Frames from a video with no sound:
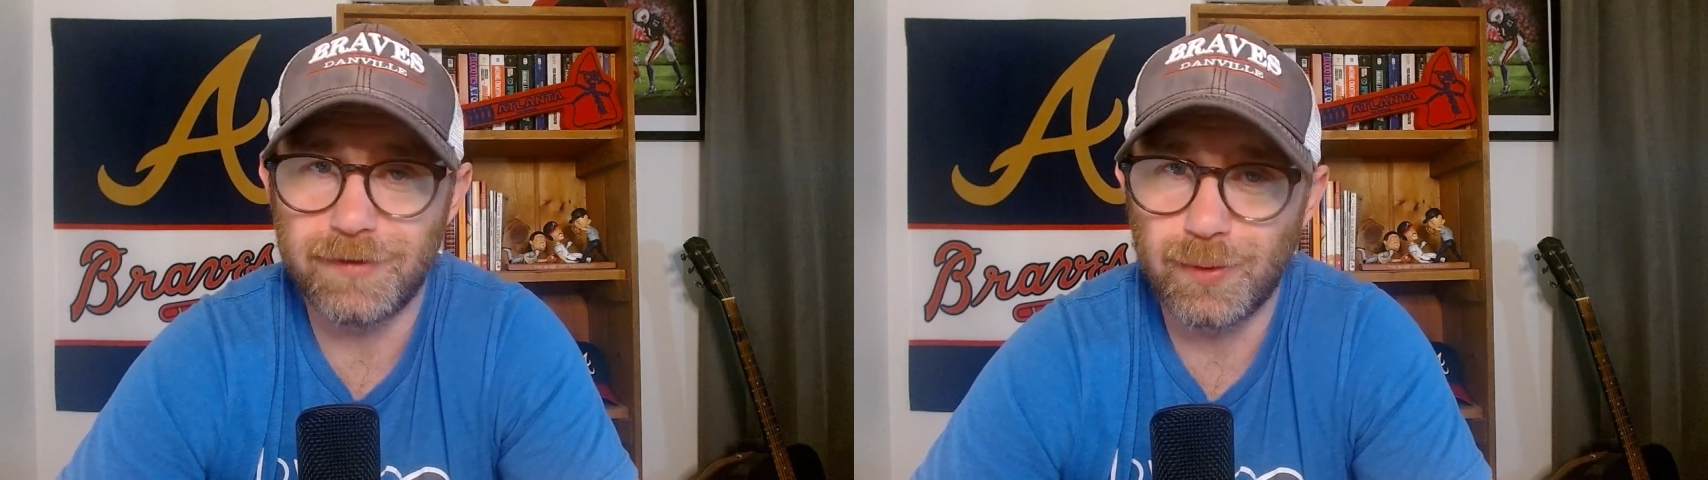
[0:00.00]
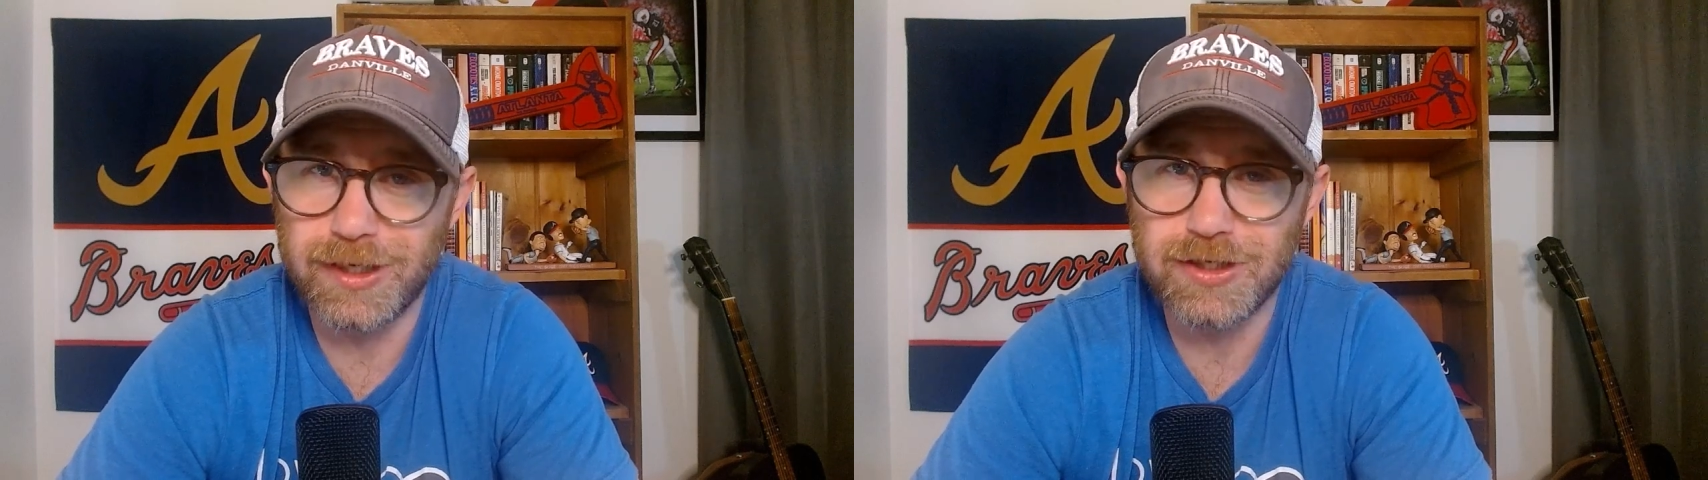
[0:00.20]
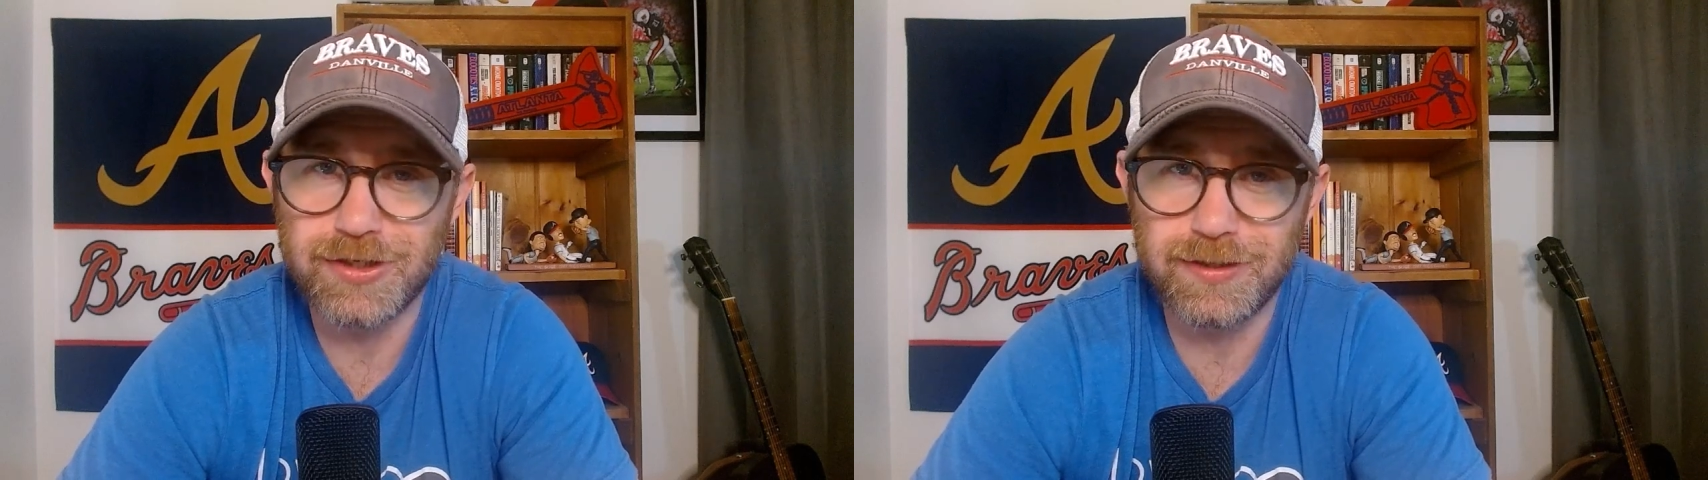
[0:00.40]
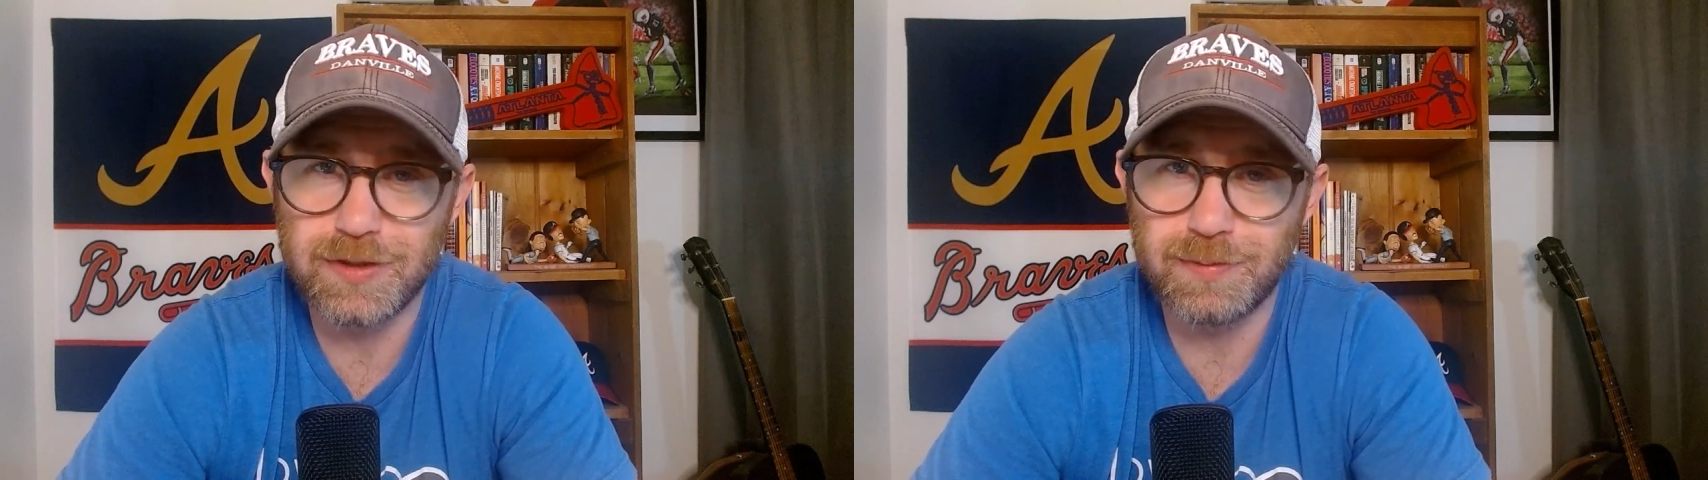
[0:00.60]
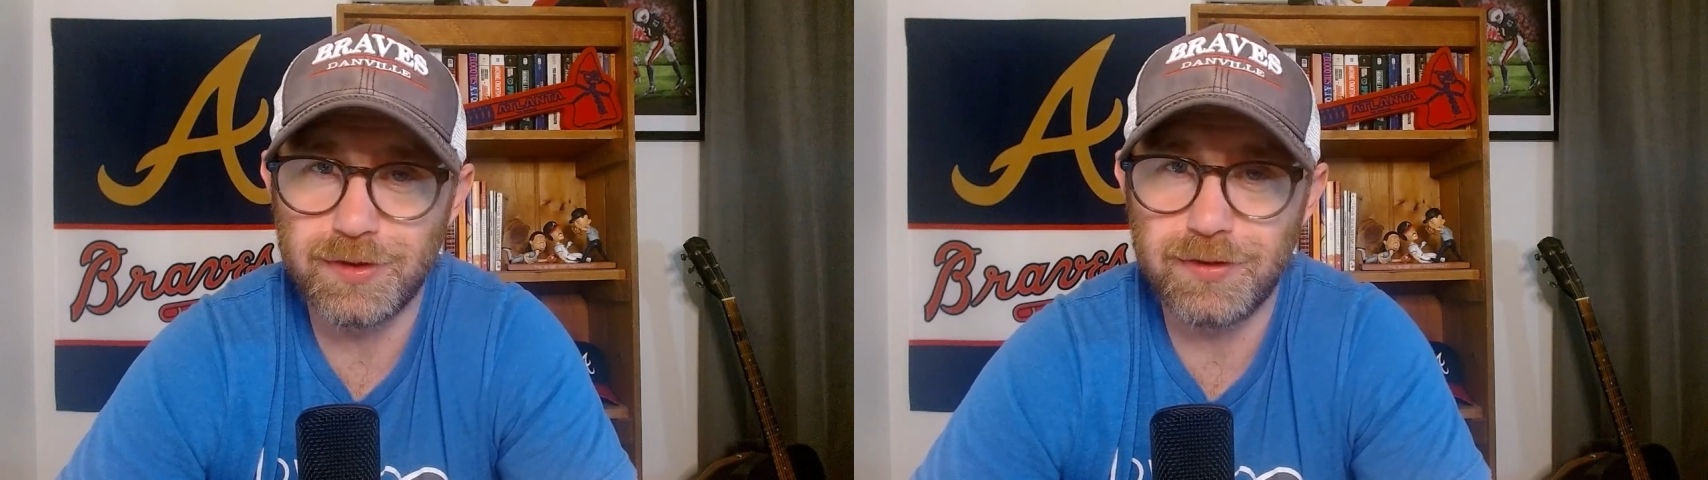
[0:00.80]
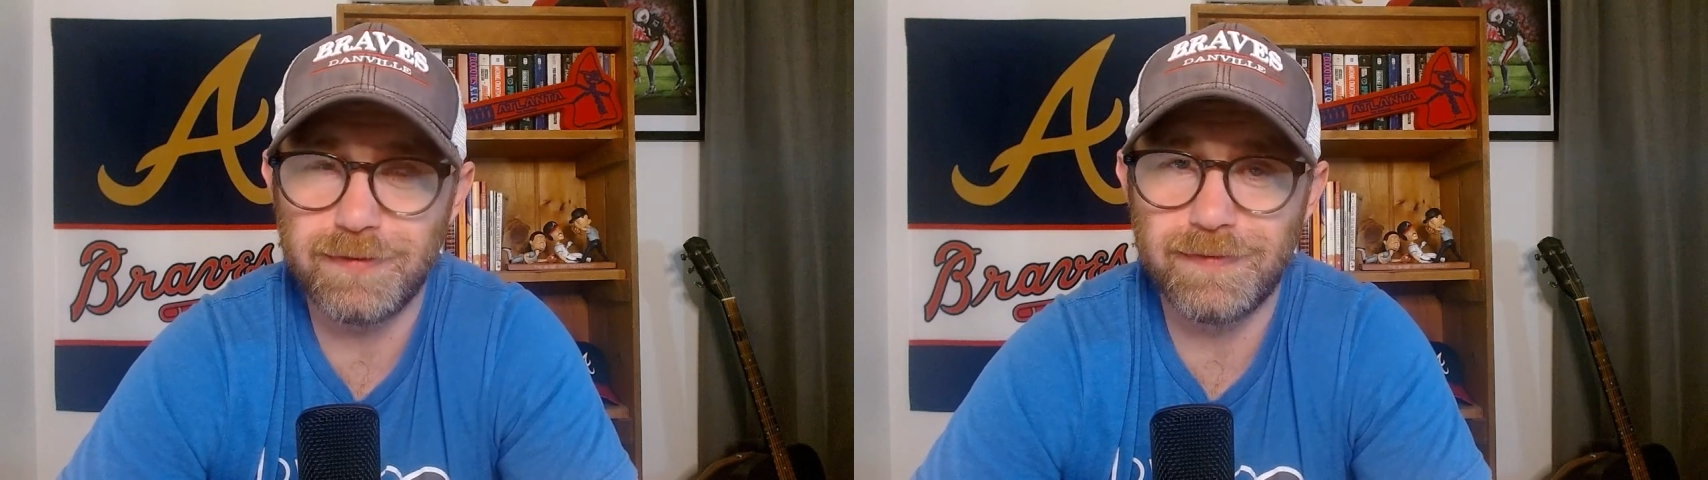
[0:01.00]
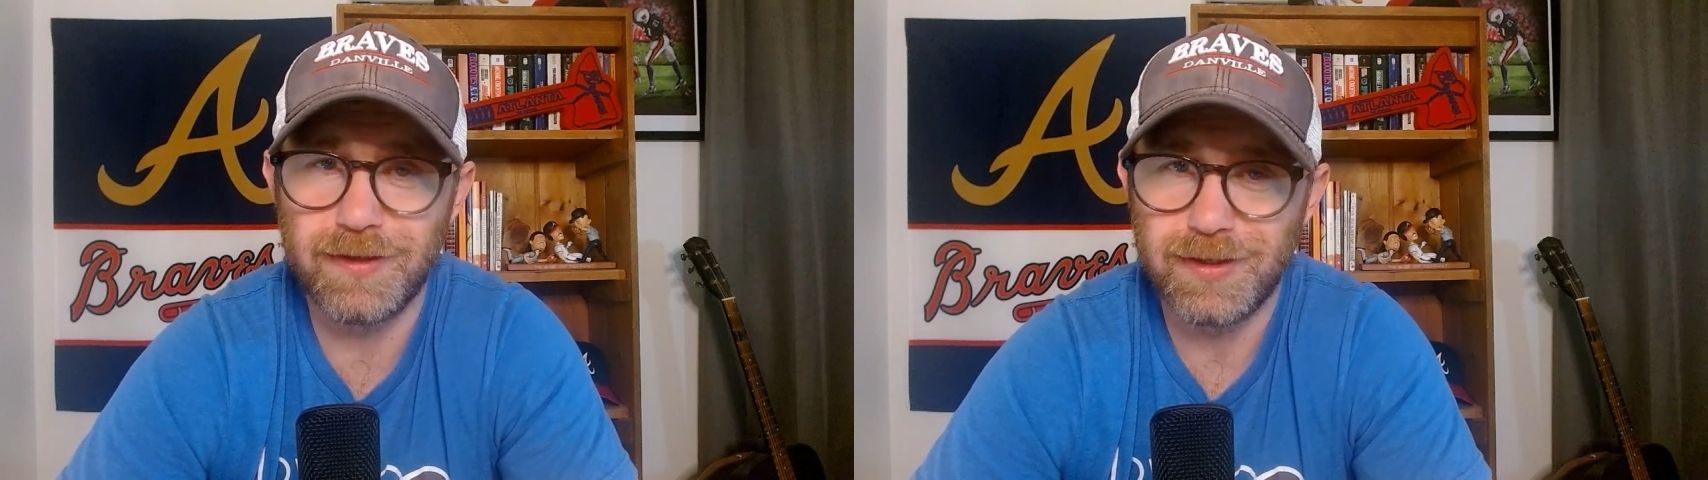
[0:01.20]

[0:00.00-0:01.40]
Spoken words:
questioned this move